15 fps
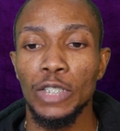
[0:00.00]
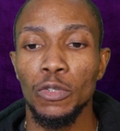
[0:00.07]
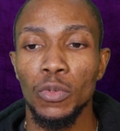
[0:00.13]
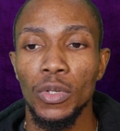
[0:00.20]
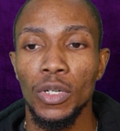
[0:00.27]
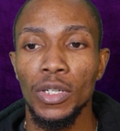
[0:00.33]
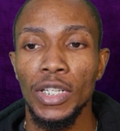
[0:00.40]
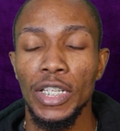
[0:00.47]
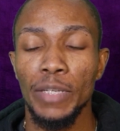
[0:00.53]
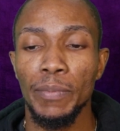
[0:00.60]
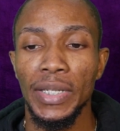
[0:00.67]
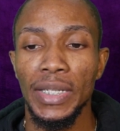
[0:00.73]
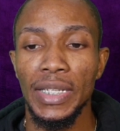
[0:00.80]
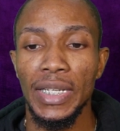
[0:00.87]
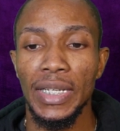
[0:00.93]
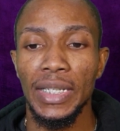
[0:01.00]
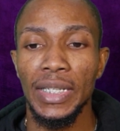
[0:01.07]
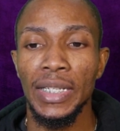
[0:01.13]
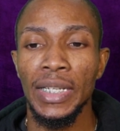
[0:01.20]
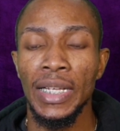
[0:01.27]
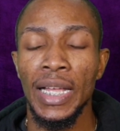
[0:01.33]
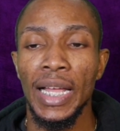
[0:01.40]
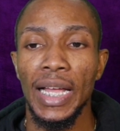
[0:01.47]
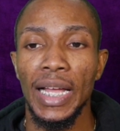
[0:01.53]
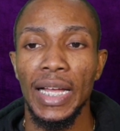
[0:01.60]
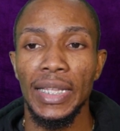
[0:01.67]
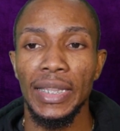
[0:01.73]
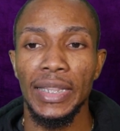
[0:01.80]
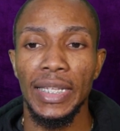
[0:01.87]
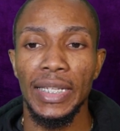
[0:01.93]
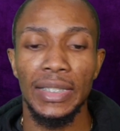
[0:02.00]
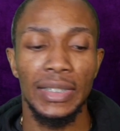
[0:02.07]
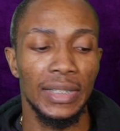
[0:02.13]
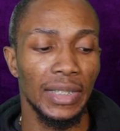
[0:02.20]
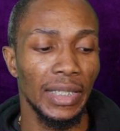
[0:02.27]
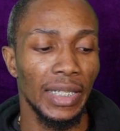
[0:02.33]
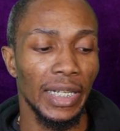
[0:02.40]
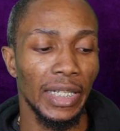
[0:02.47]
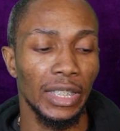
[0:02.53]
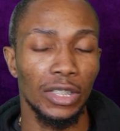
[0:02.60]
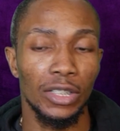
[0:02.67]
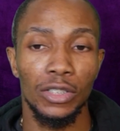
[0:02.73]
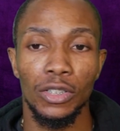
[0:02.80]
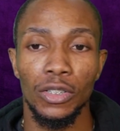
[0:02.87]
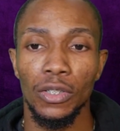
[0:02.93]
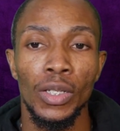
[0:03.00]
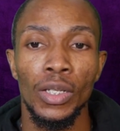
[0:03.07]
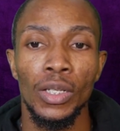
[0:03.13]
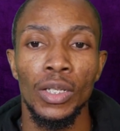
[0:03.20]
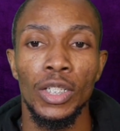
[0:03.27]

run immediately and then select done.